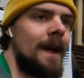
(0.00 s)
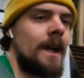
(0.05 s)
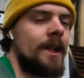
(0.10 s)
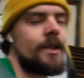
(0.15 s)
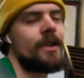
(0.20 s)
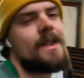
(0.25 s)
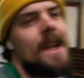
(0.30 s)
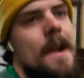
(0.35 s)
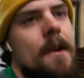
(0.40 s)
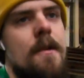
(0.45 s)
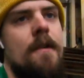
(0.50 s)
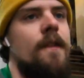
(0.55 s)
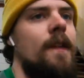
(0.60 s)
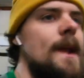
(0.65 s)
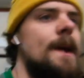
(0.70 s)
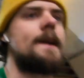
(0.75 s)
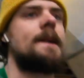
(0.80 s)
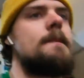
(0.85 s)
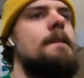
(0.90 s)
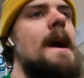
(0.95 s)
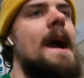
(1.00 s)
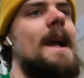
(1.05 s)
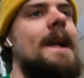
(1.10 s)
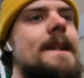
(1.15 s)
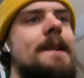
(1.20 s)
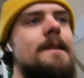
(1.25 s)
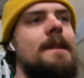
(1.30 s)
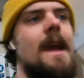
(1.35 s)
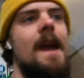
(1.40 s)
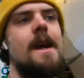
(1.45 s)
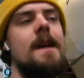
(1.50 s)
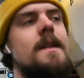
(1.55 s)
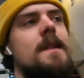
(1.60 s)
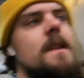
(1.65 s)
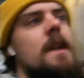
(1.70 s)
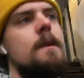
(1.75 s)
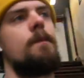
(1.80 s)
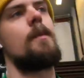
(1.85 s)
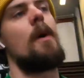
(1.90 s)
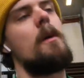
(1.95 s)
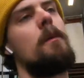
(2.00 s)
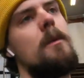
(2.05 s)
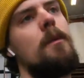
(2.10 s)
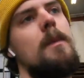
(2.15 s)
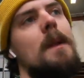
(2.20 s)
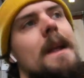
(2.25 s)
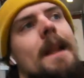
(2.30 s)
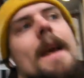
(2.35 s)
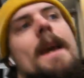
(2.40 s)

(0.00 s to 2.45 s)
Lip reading: Just kind of reflecting back on the test, it probably